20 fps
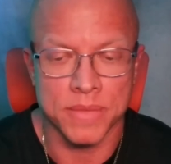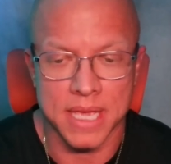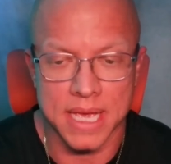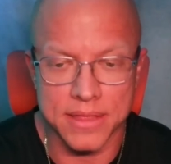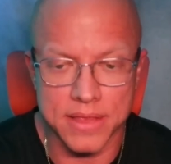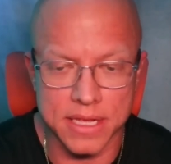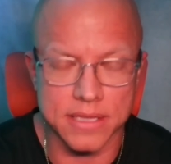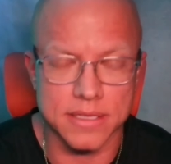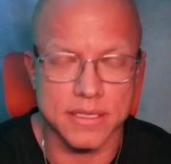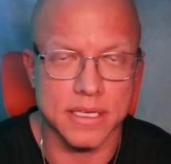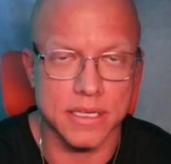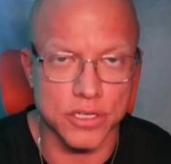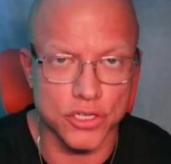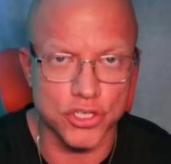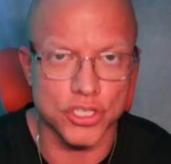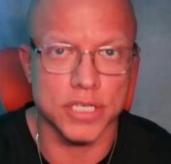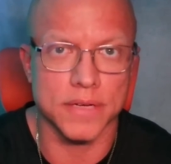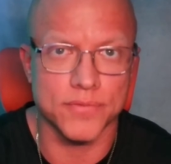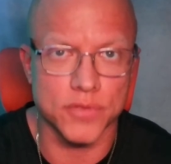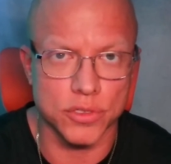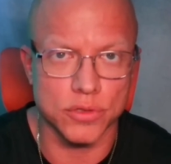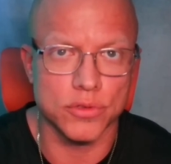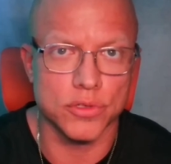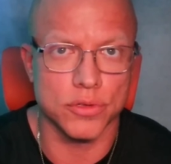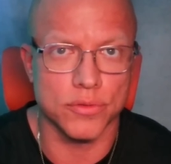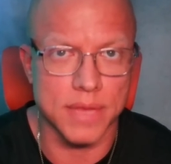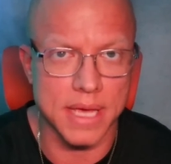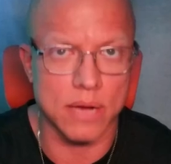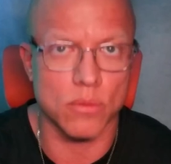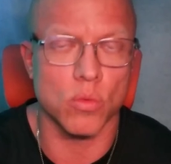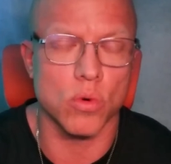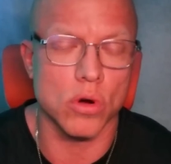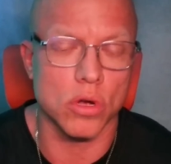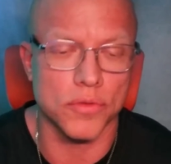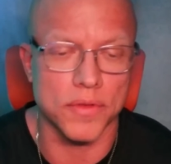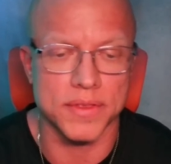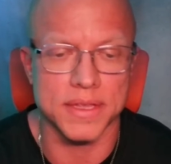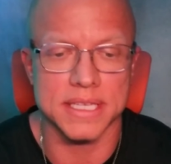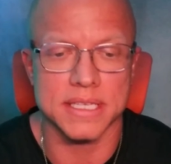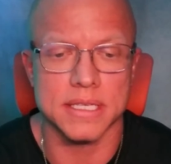And then it's going to shift you to that
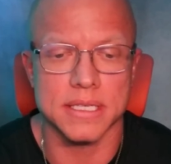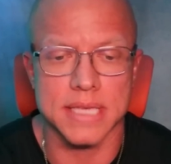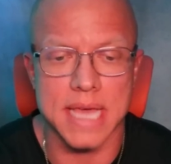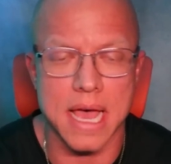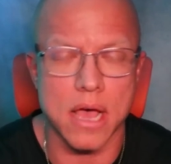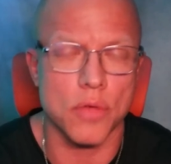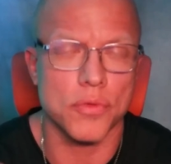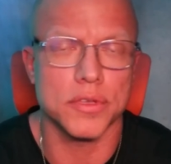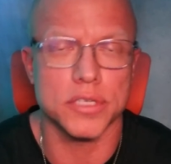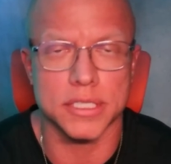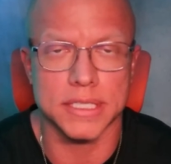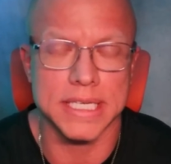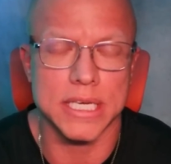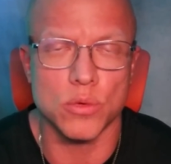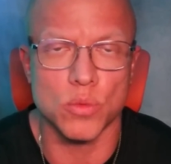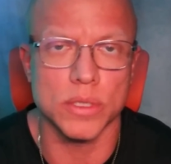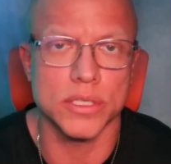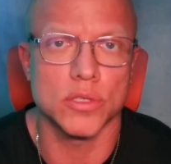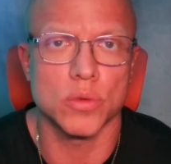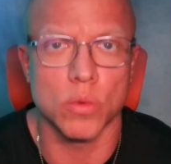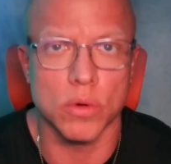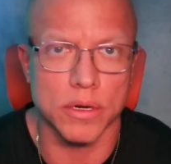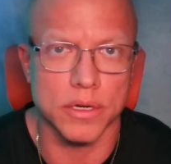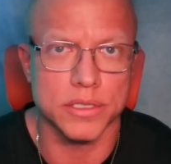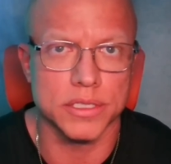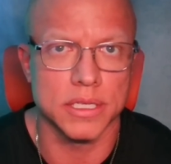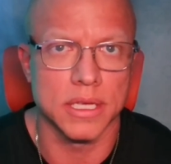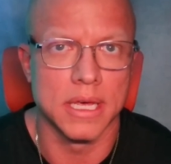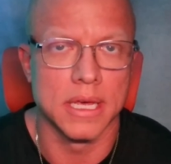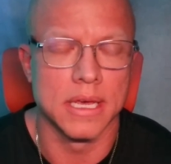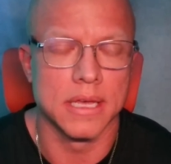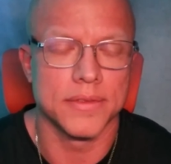world. And this is how the sequence works.